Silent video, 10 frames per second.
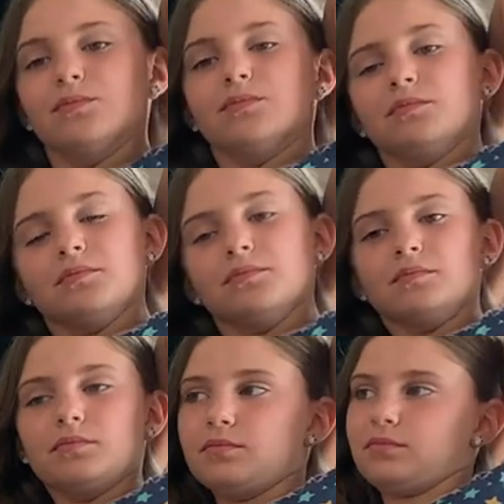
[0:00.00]

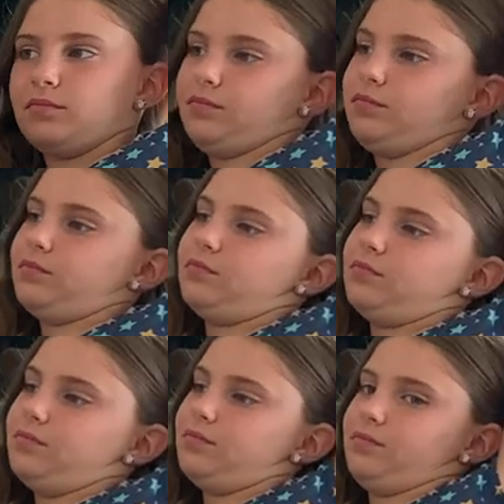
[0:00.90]

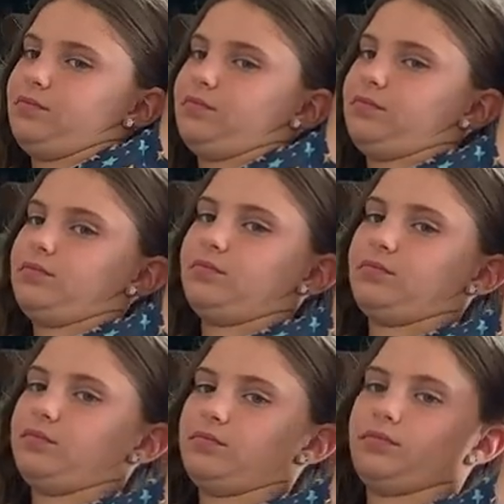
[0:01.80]

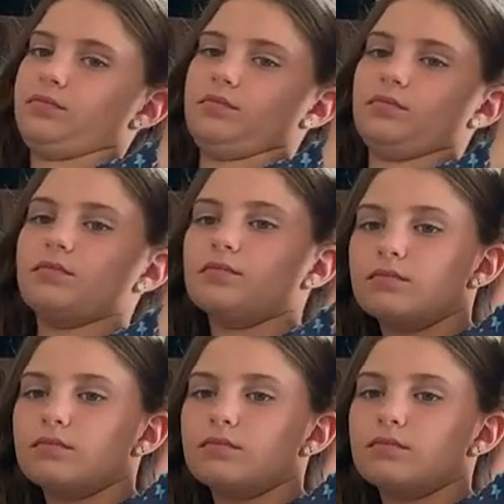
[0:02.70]
(silent)